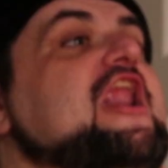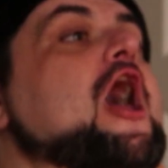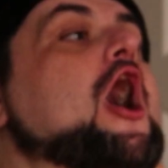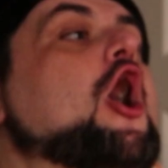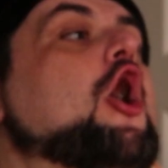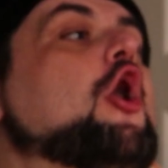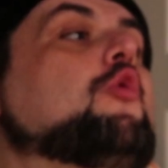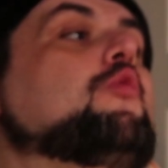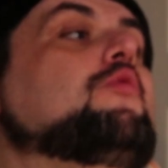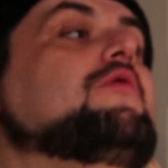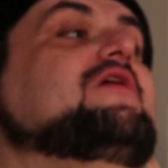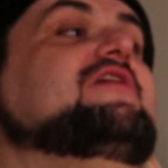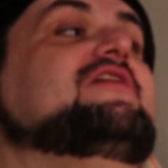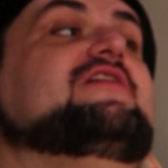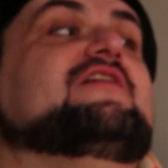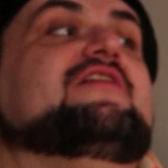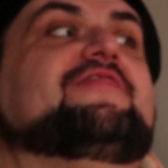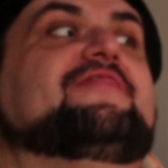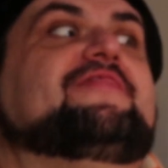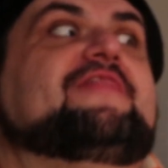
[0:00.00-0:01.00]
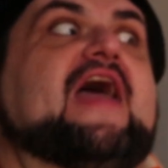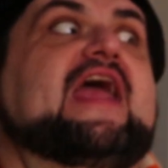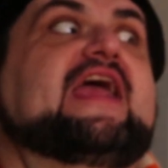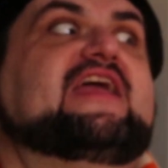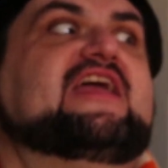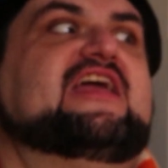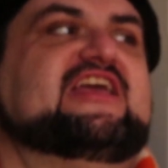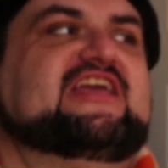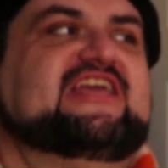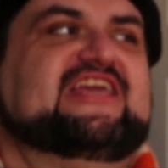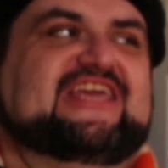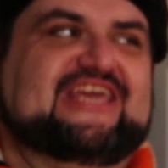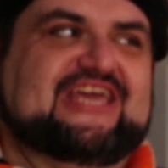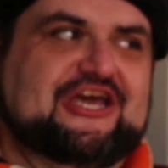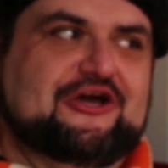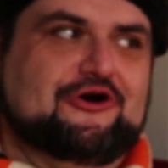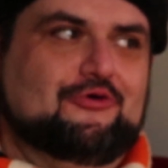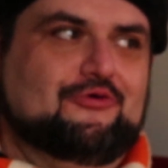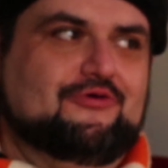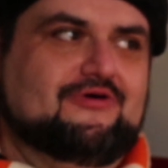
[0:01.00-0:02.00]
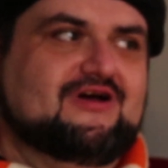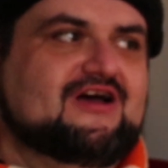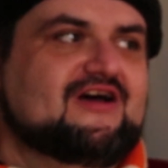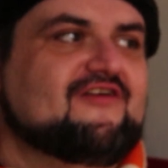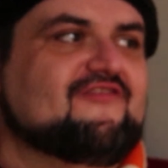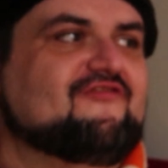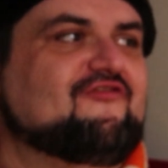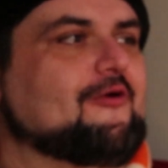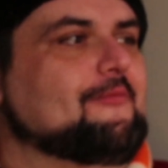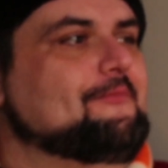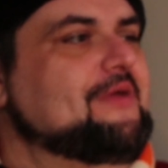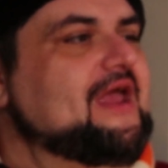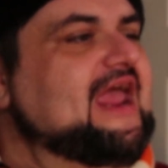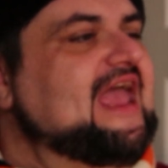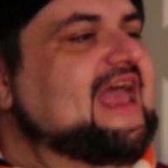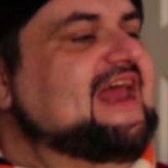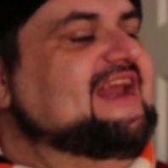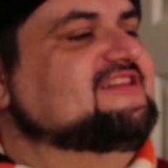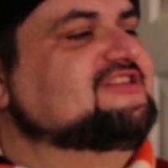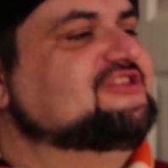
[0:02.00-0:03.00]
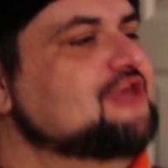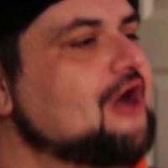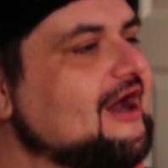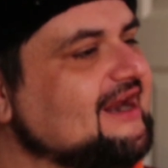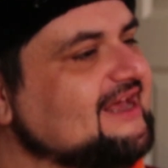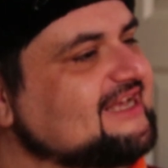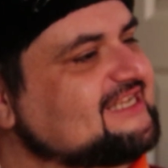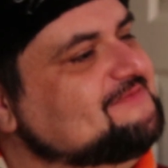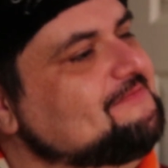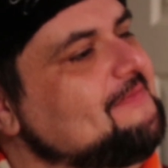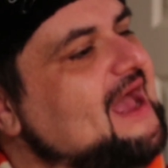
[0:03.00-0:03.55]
No, thank you for being an Anthonix